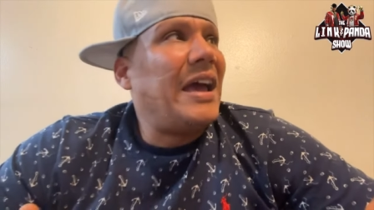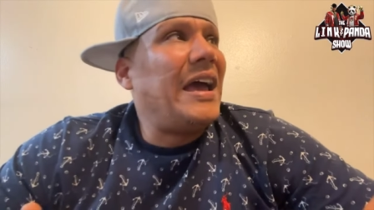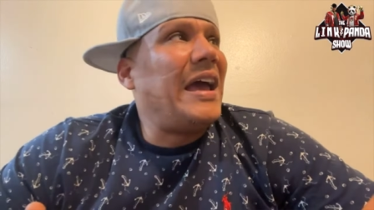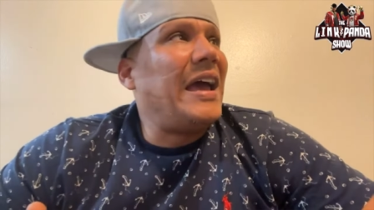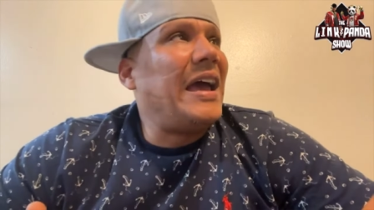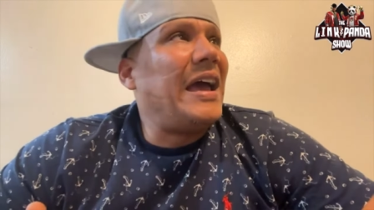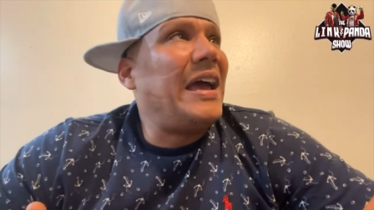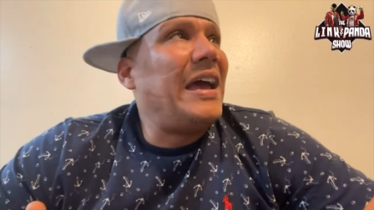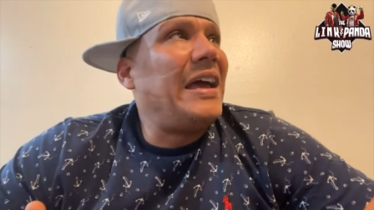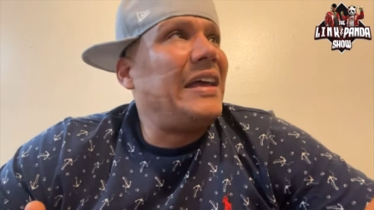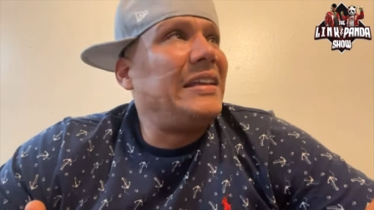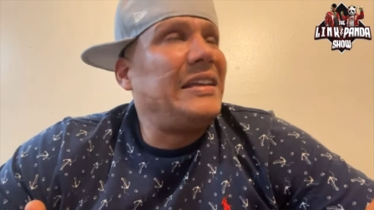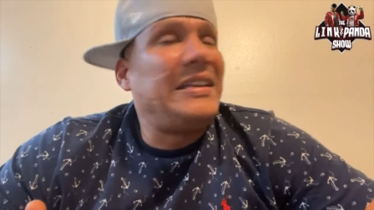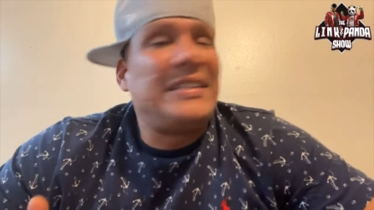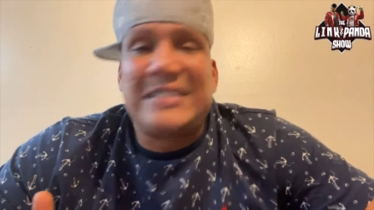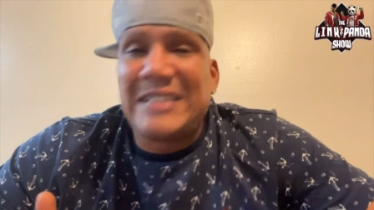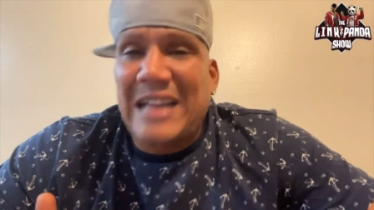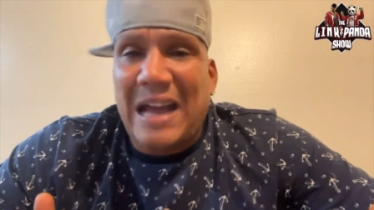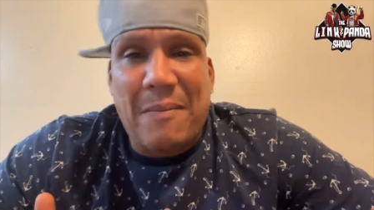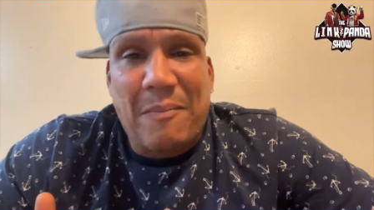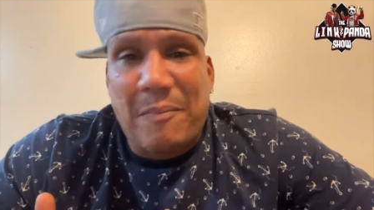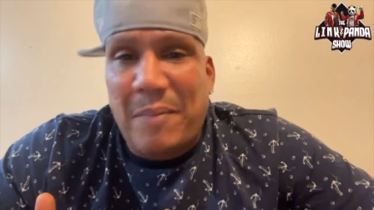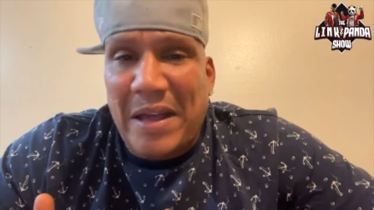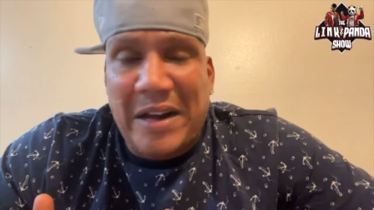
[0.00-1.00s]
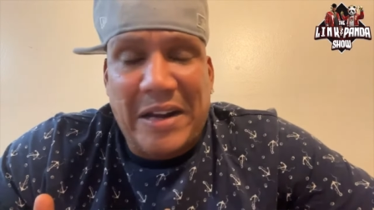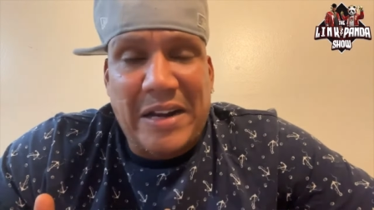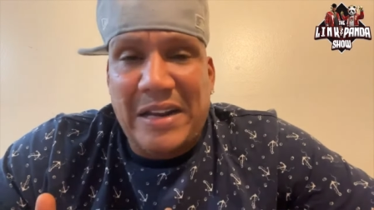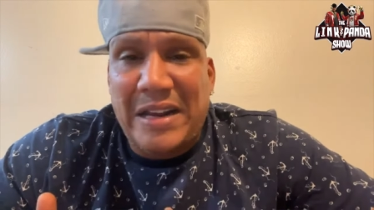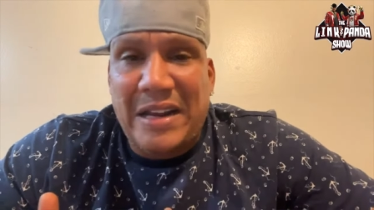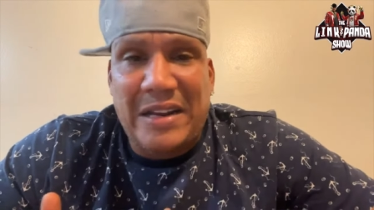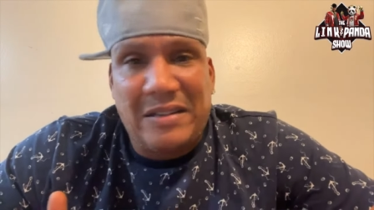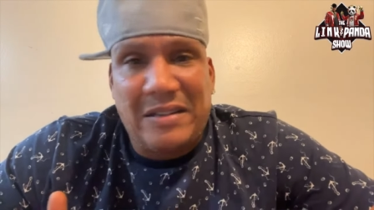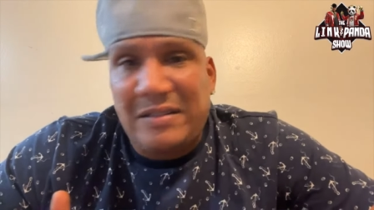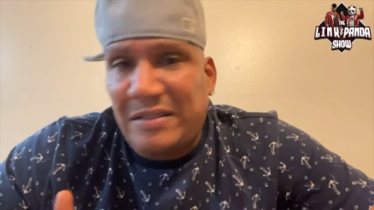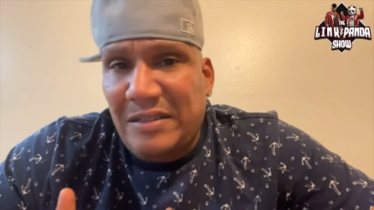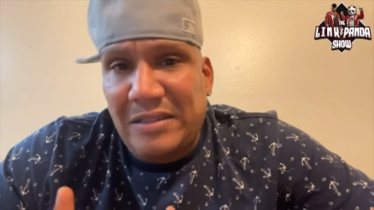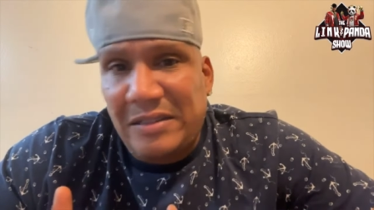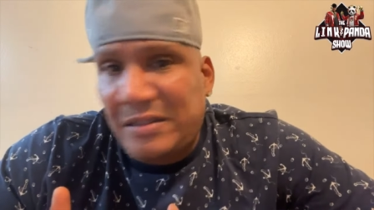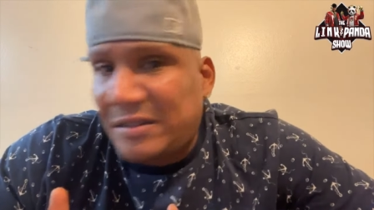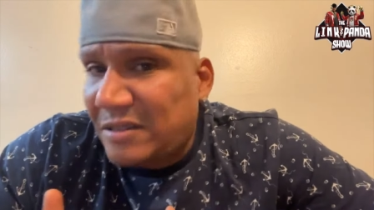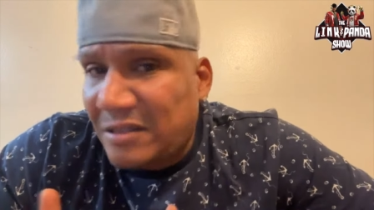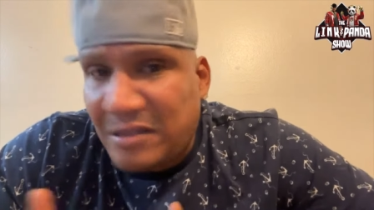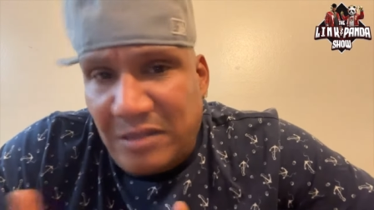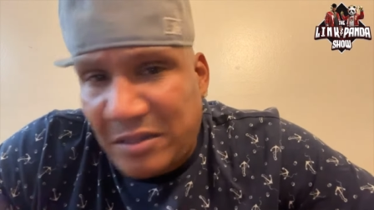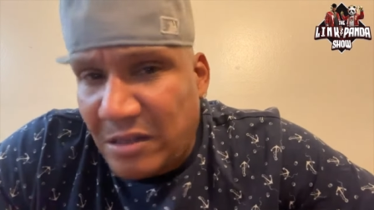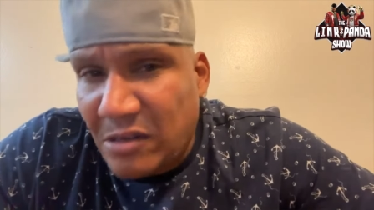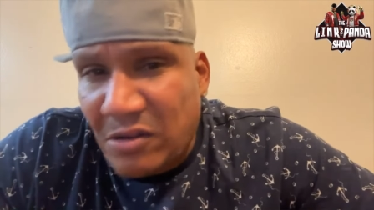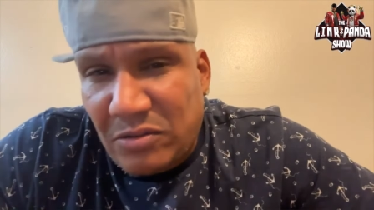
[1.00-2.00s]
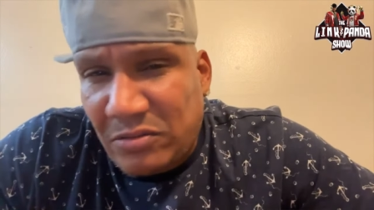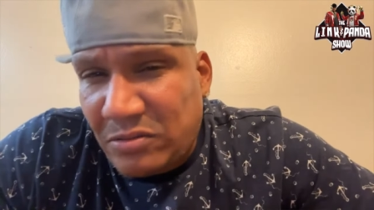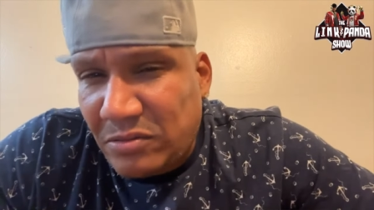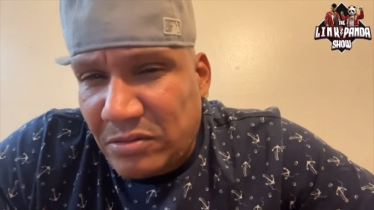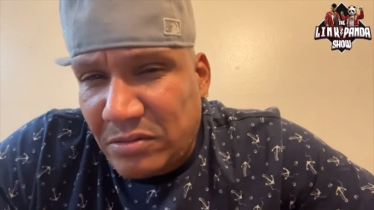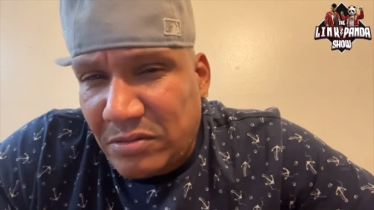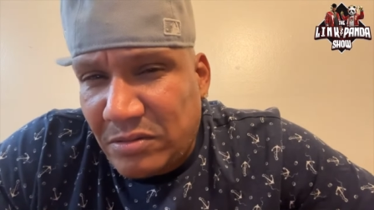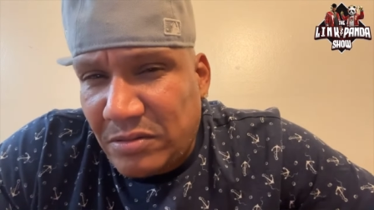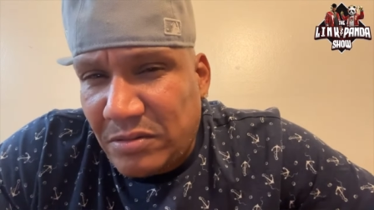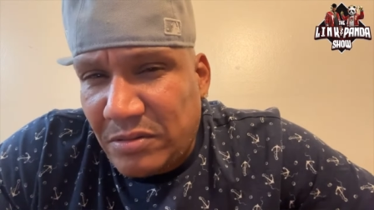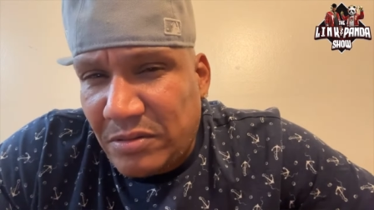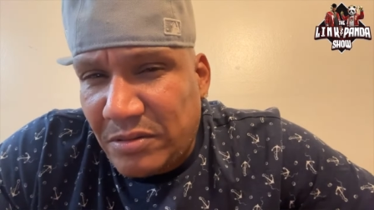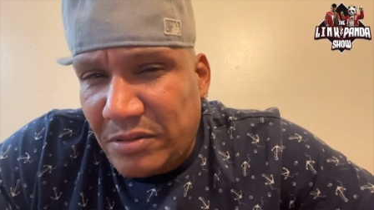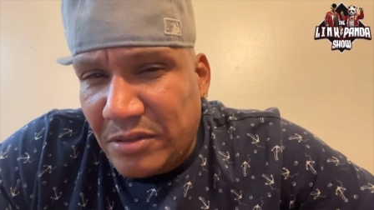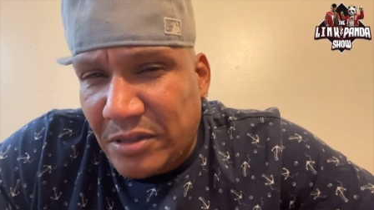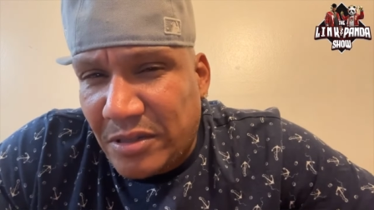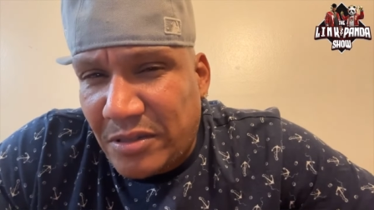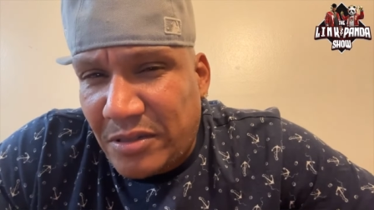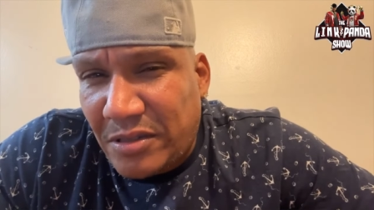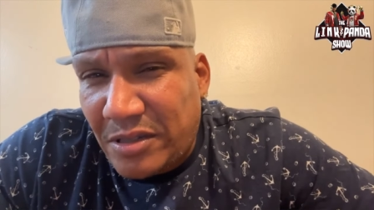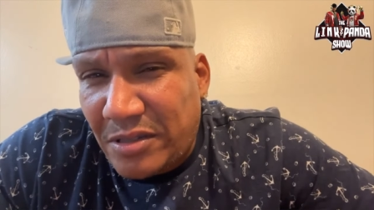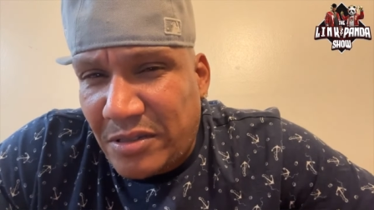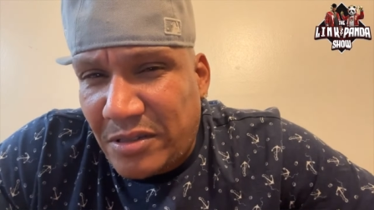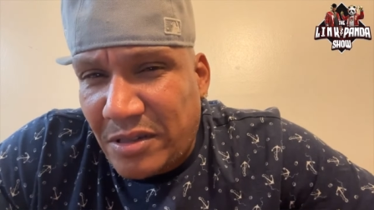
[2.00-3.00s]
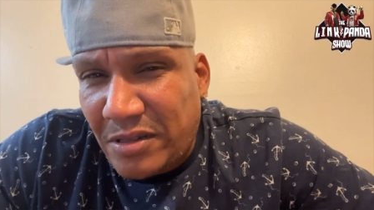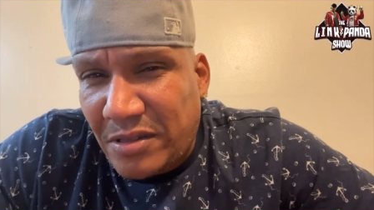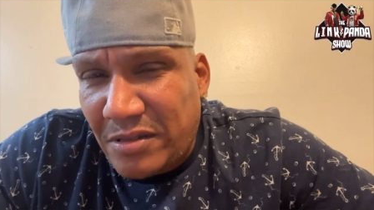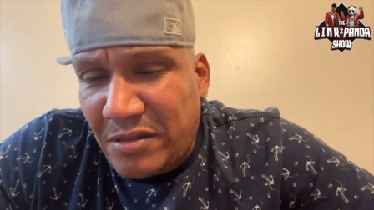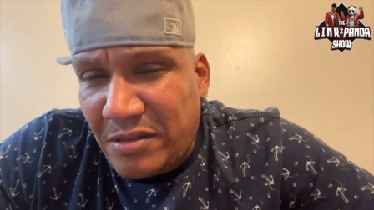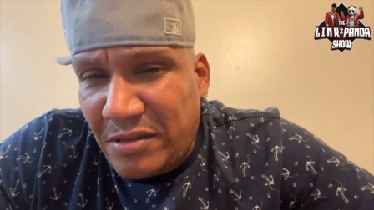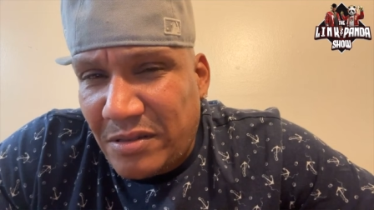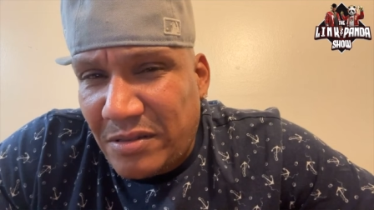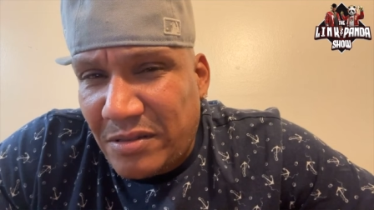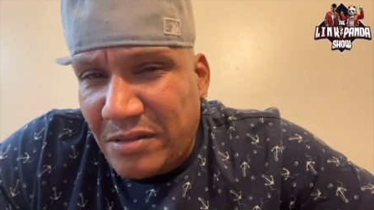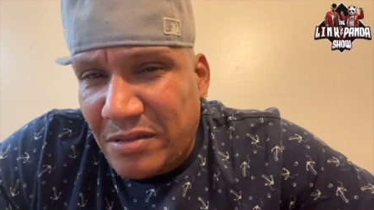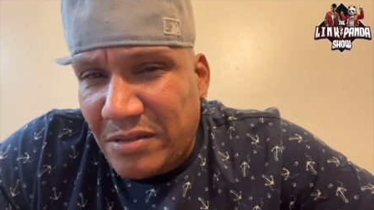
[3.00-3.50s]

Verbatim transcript: and he's not better than, you know, the the the,